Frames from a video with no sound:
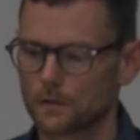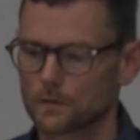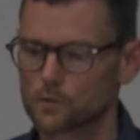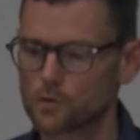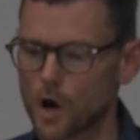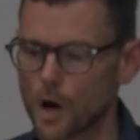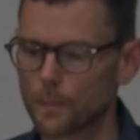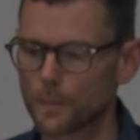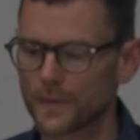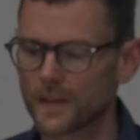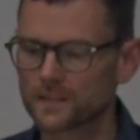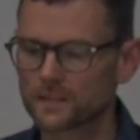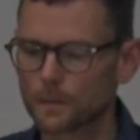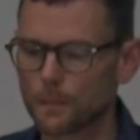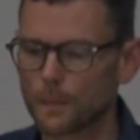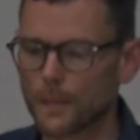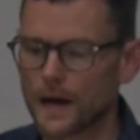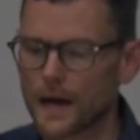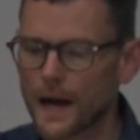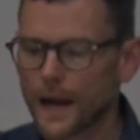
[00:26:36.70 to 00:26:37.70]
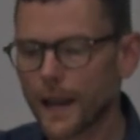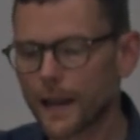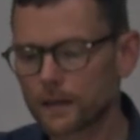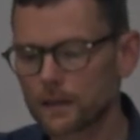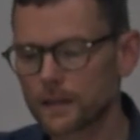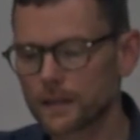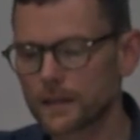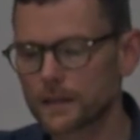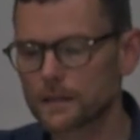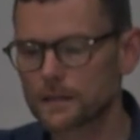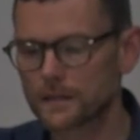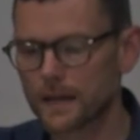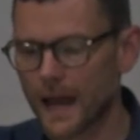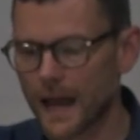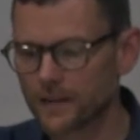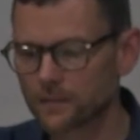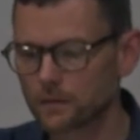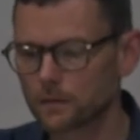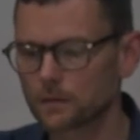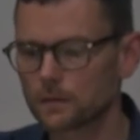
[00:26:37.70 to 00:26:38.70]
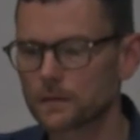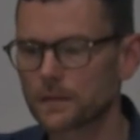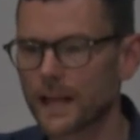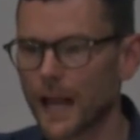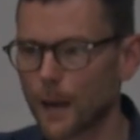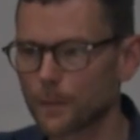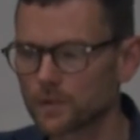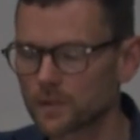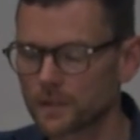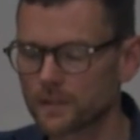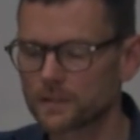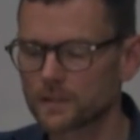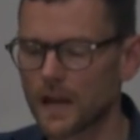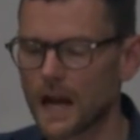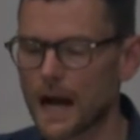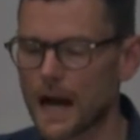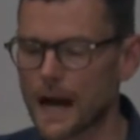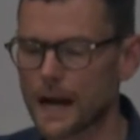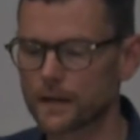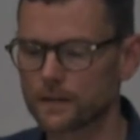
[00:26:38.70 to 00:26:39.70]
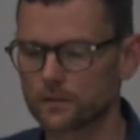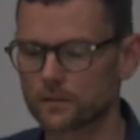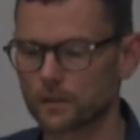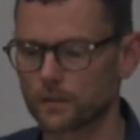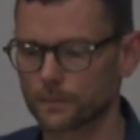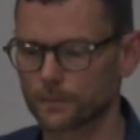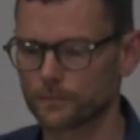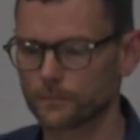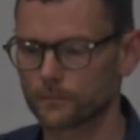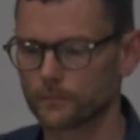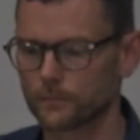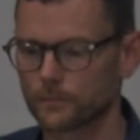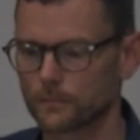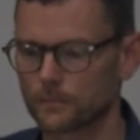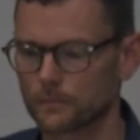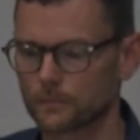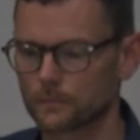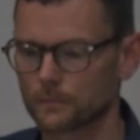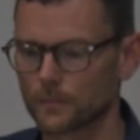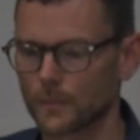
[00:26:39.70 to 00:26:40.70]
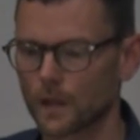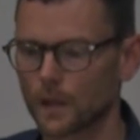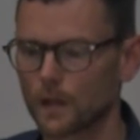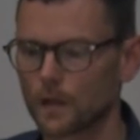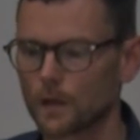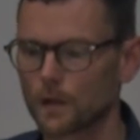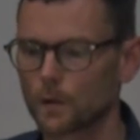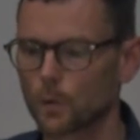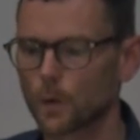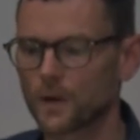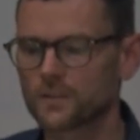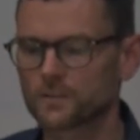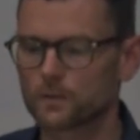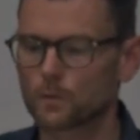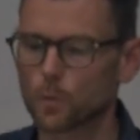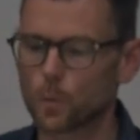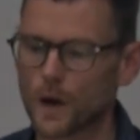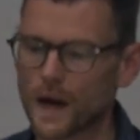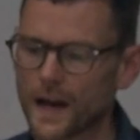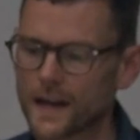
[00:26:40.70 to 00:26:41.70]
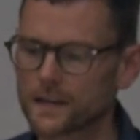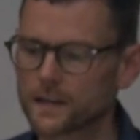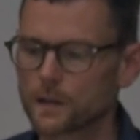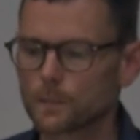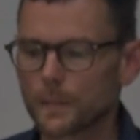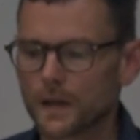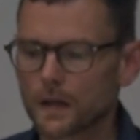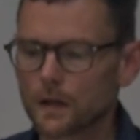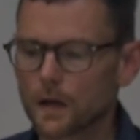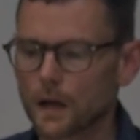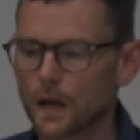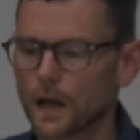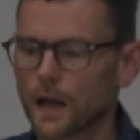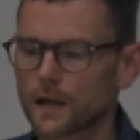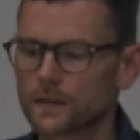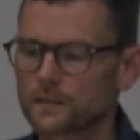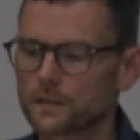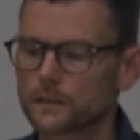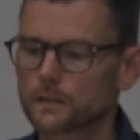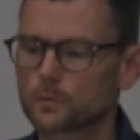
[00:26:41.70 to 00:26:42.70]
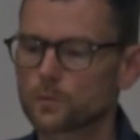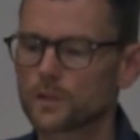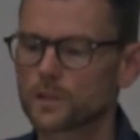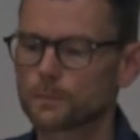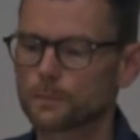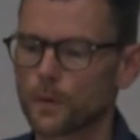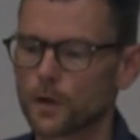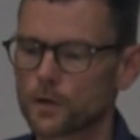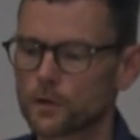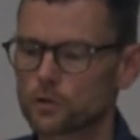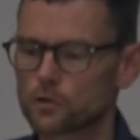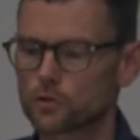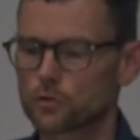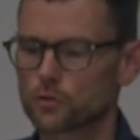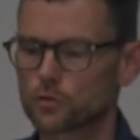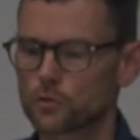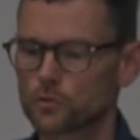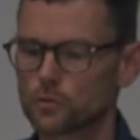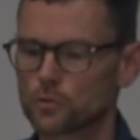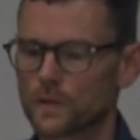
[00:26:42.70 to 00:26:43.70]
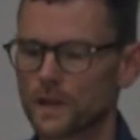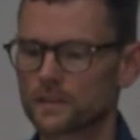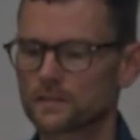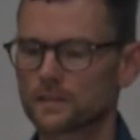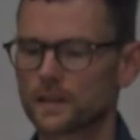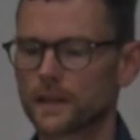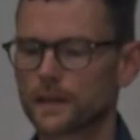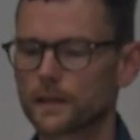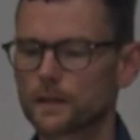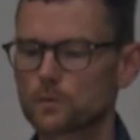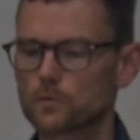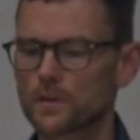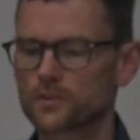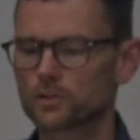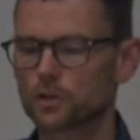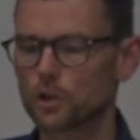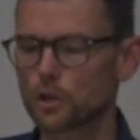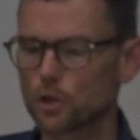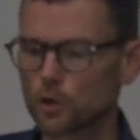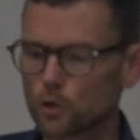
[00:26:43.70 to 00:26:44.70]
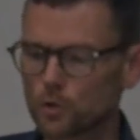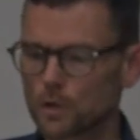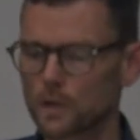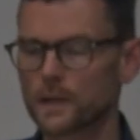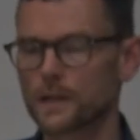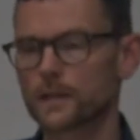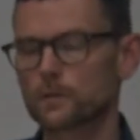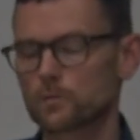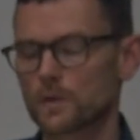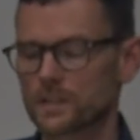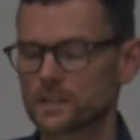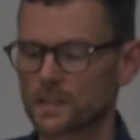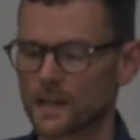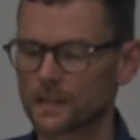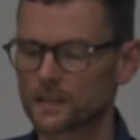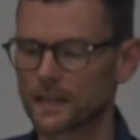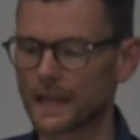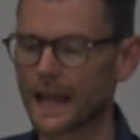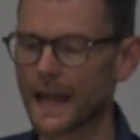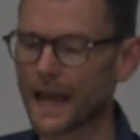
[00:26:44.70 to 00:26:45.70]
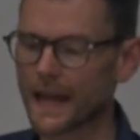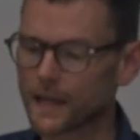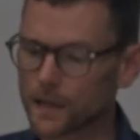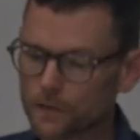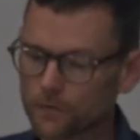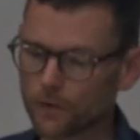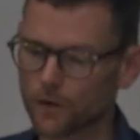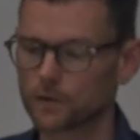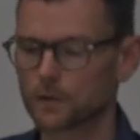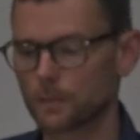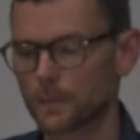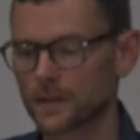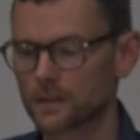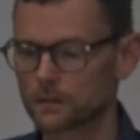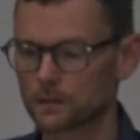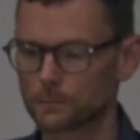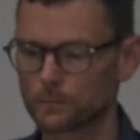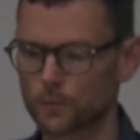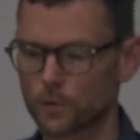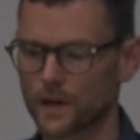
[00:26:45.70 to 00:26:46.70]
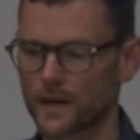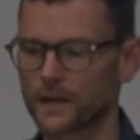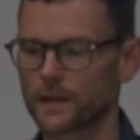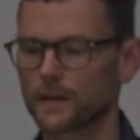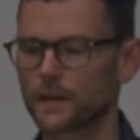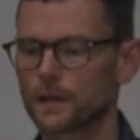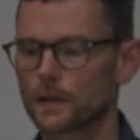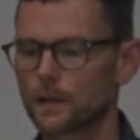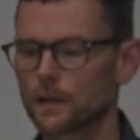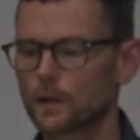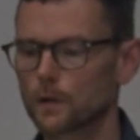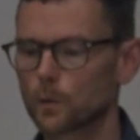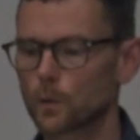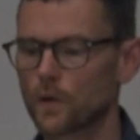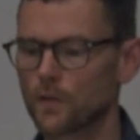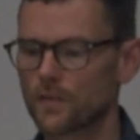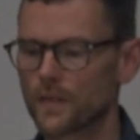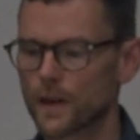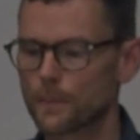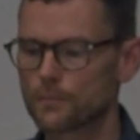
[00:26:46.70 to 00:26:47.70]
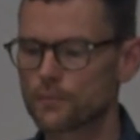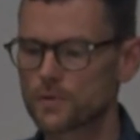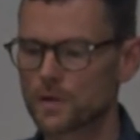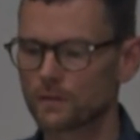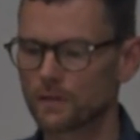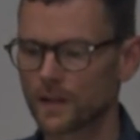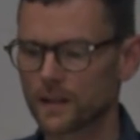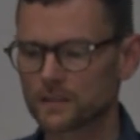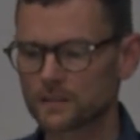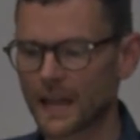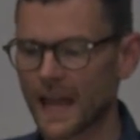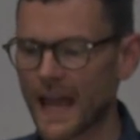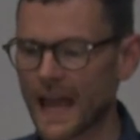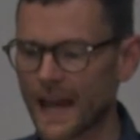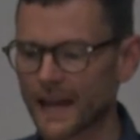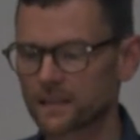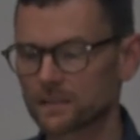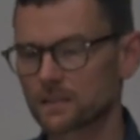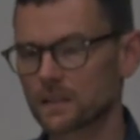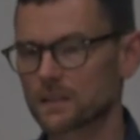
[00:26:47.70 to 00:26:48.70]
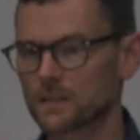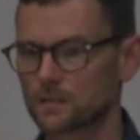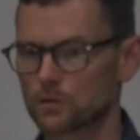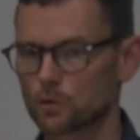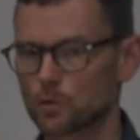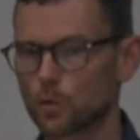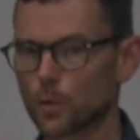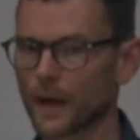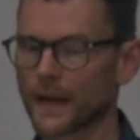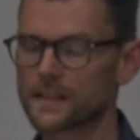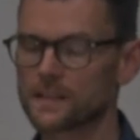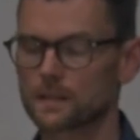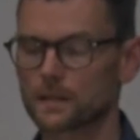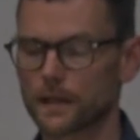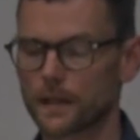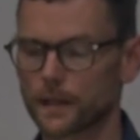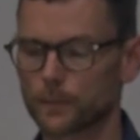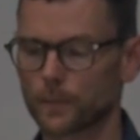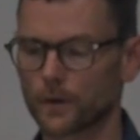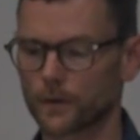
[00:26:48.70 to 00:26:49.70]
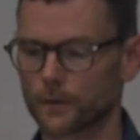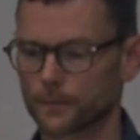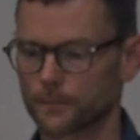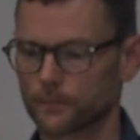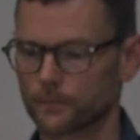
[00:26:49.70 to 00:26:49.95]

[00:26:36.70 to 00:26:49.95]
Trump is a markedly national capitalist answer, which the white and middle classes respond to as they resolutely reject any fundamental break with their privileged access to wage labor.